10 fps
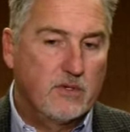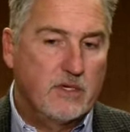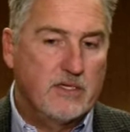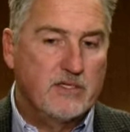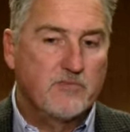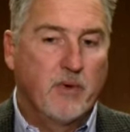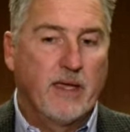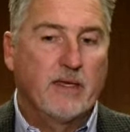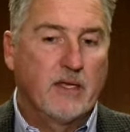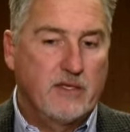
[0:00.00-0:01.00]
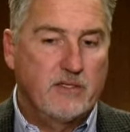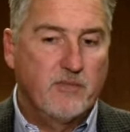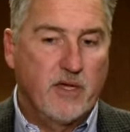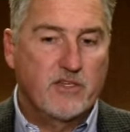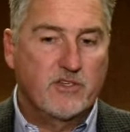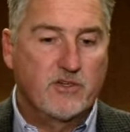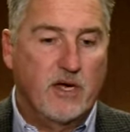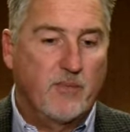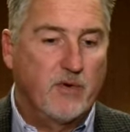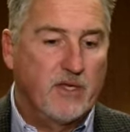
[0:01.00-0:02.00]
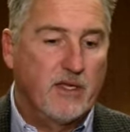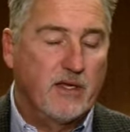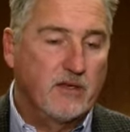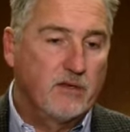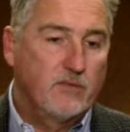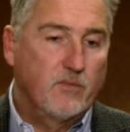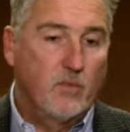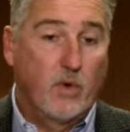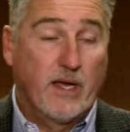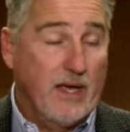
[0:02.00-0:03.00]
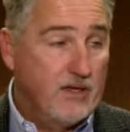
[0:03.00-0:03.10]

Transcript: is mainly to make sure I protect what I